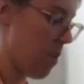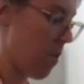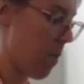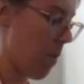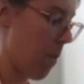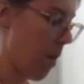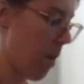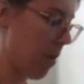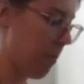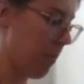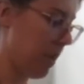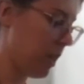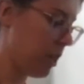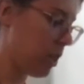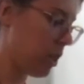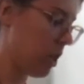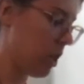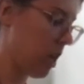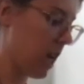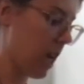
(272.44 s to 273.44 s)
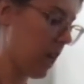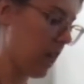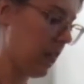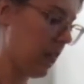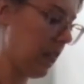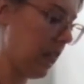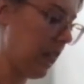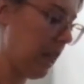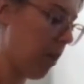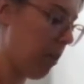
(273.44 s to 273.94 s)
I'm going to make sure I get a
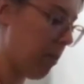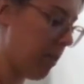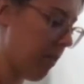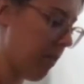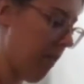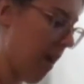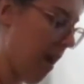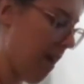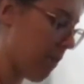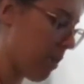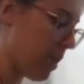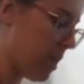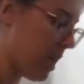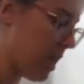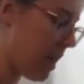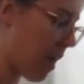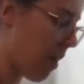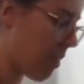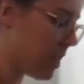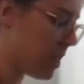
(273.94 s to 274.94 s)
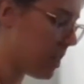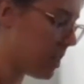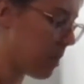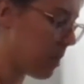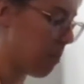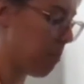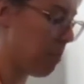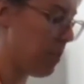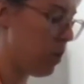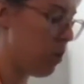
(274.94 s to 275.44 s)
little bit of everything. Now this is
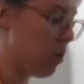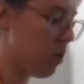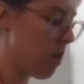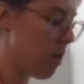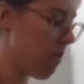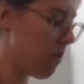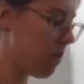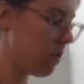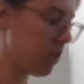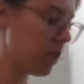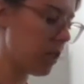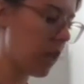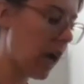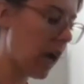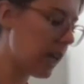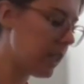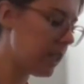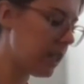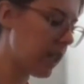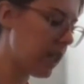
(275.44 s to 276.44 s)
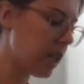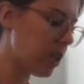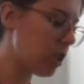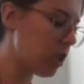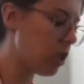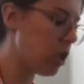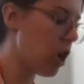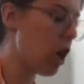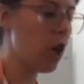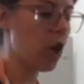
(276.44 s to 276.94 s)
a beautiful side
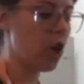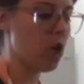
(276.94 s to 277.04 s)
dish.